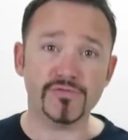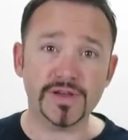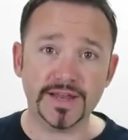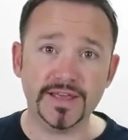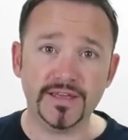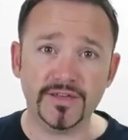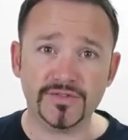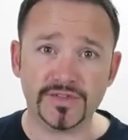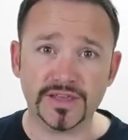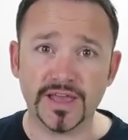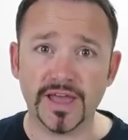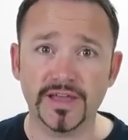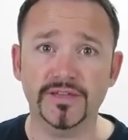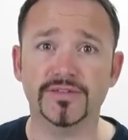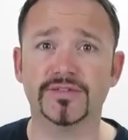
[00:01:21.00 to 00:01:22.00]
really is the
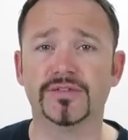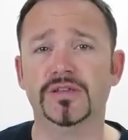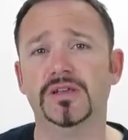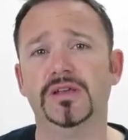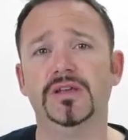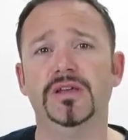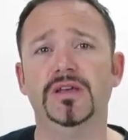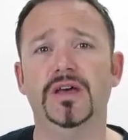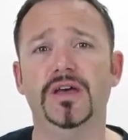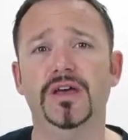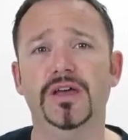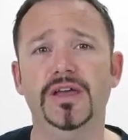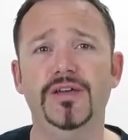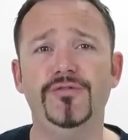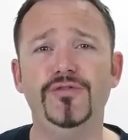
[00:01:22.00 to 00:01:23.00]
case.
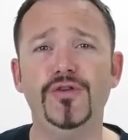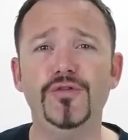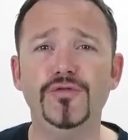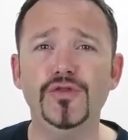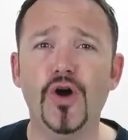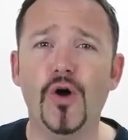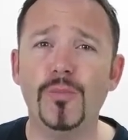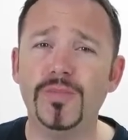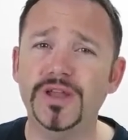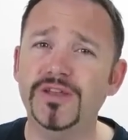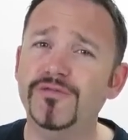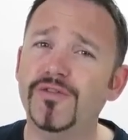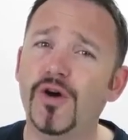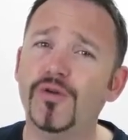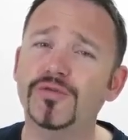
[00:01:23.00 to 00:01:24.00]
If you've not been
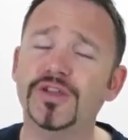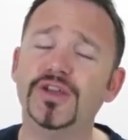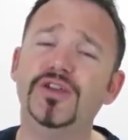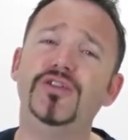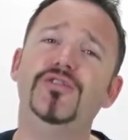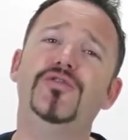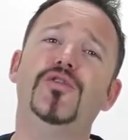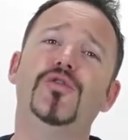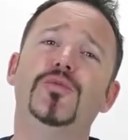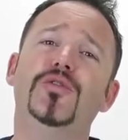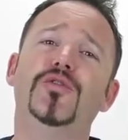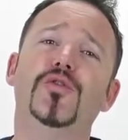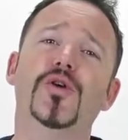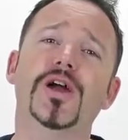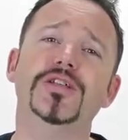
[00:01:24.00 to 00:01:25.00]
involved in Q4
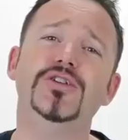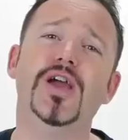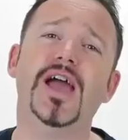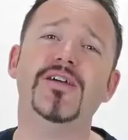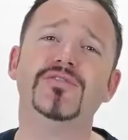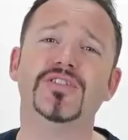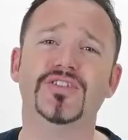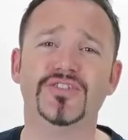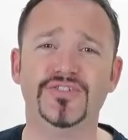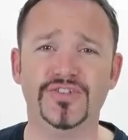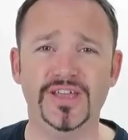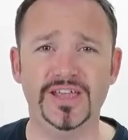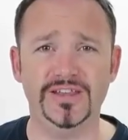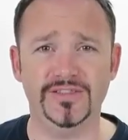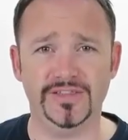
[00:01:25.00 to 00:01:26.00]
before and you haven't
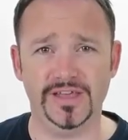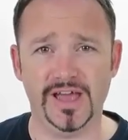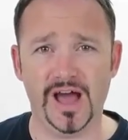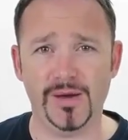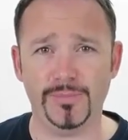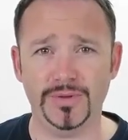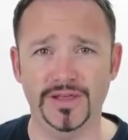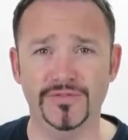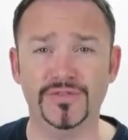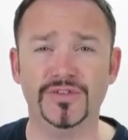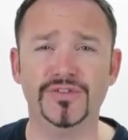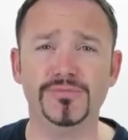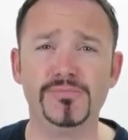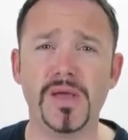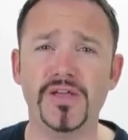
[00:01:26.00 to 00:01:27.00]
seen the uplift,
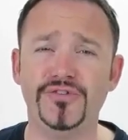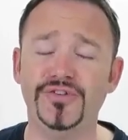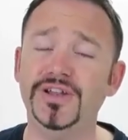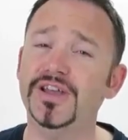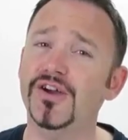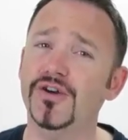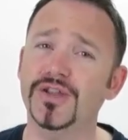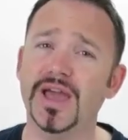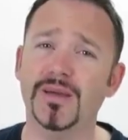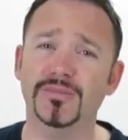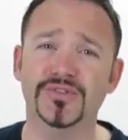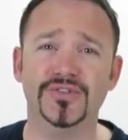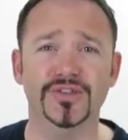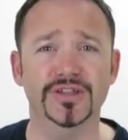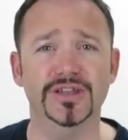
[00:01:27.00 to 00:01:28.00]
especially on
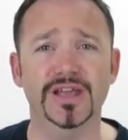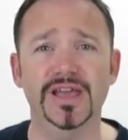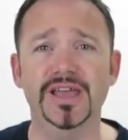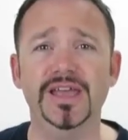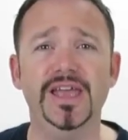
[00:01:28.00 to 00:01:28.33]
Amazon,